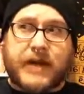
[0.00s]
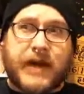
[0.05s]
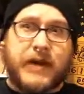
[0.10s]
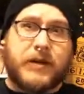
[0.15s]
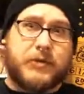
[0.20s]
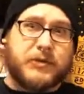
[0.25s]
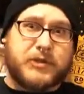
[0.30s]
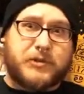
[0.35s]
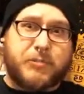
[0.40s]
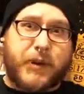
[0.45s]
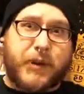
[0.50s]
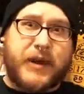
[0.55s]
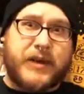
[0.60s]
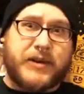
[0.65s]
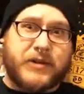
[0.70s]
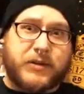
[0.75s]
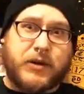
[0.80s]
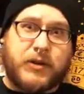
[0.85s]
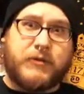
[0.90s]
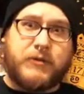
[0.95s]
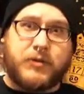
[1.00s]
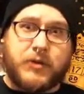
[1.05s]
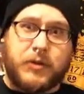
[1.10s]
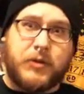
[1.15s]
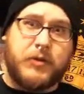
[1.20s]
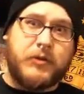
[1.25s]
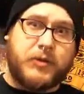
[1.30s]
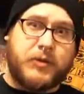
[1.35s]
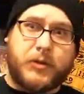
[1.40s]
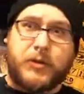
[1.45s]
out of respect, or if you
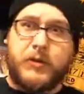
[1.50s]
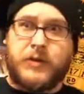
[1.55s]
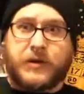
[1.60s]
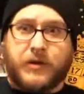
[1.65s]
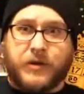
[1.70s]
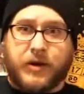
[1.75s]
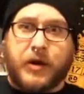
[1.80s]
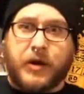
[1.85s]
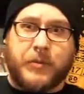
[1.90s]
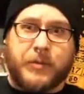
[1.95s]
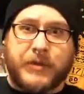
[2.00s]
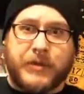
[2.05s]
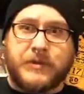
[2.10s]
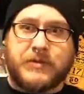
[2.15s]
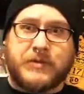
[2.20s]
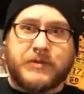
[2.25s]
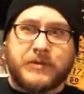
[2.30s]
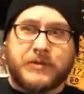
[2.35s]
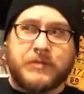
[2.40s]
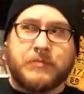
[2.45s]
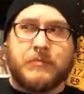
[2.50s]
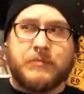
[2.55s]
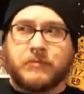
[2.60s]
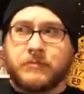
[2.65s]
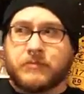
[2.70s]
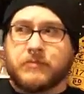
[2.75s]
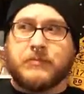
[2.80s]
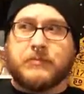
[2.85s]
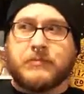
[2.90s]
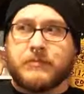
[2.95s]
do, do it in the comments,
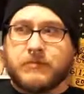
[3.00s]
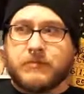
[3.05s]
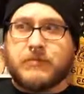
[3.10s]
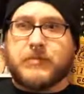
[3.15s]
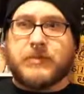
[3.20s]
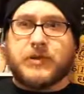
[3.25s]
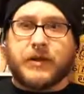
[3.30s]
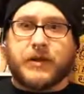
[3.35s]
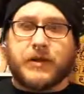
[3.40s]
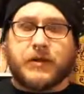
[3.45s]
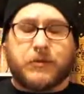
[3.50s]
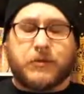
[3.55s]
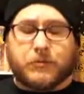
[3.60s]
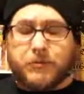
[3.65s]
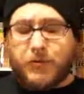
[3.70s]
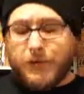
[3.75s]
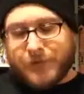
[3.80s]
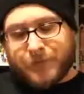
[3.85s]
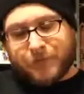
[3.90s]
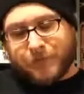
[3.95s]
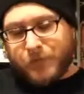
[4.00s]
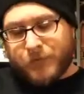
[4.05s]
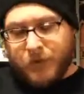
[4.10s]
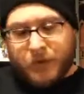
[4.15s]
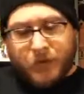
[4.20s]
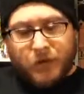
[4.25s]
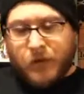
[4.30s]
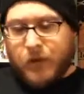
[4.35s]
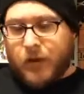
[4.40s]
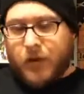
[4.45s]
you know, but
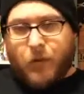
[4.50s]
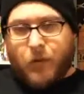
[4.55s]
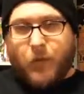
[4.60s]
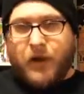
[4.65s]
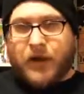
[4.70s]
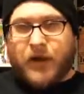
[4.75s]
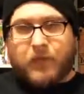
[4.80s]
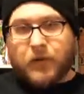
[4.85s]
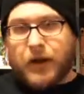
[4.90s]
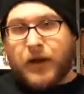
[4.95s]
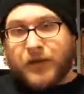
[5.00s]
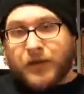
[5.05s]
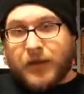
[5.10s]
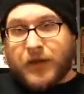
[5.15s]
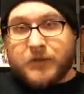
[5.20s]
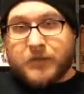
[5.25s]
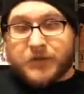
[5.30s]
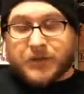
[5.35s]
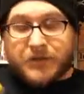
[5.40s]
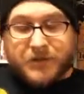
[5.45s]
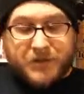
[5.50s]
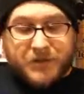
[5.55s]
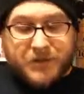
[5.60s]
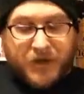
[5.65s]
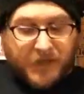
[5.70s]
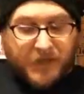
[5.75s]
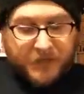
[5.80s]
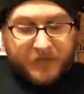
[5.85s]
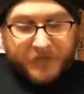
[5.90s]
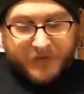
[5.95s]
whatever. I think I'm just going to
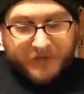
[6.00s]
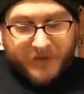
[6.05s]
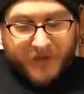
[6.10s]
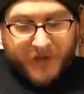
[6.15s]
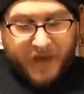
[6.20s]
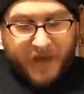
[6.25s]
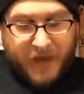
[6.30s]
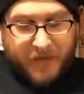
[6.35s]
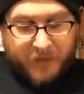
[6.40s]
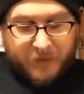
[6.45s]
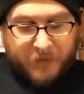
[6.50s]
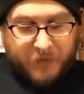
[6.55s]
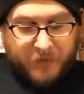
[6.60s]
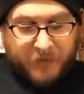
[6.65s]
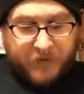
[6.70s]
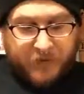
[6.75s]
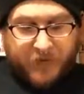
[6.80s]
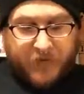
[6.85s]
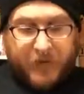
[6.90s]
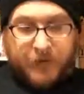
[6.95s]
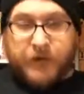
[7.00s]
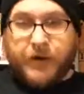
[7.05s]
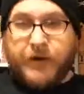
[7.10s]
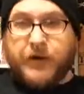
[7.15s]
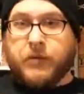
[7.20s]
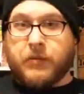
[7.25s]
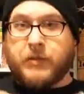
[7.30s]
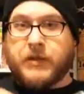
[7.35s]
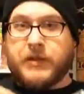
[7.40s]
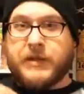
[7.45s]
stop using the app when they're getting
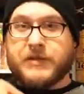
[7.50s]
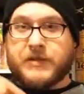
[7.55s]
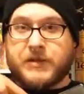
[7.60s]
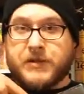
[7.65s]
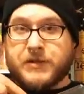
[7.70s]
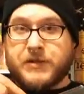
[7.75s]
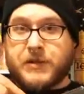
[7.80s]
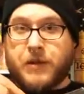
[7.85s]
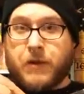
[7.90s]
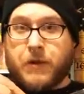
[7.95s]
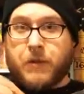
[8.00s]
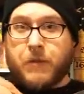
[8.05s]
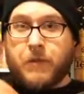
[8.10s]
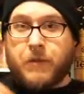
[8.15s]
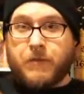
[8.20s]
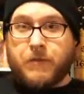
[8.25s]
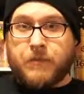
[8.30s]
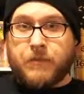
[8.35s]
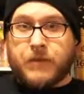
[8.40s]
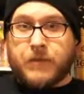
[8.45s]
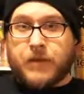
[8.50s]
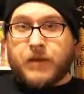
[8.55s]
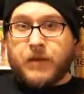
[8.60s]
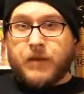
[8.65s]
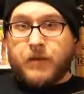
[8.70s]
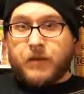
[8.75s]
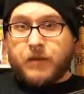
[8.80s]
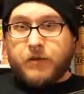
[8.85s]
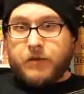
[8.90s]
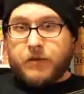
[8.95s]
ready to release it, so
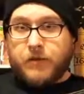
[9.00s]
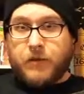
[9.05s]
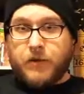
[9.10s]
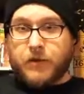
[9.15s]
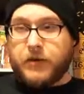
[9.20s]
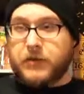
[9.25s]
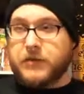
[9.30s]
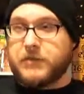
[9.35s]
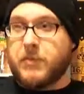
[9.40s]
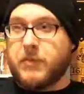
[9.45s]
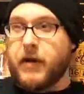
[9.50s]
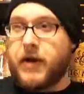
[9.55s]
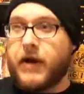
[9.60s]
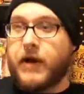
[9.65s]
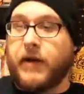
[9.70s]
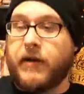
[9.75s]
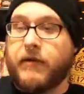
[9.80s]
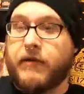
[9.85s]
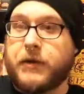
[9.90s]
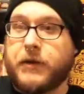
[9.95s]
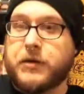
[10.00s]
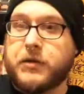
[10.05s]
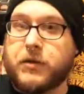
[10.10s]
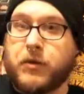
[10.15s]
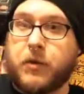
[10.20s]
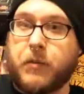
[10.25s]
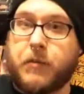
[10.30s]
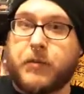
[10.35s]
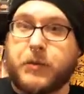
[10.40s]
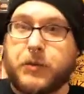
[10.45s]
there's my official
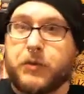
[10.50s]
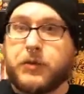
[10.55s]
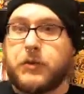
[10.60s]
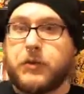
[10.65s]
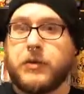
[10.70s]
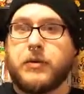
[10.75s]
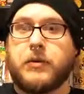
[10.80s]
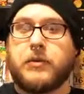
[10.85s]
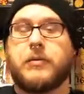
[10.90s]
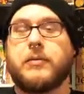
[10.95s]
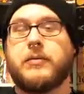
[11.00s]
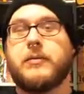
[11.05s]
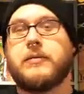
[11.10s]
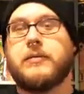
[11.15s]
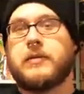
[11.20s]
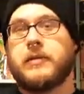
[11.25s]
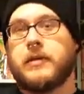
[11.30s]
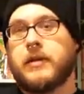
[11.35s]
do-do-do,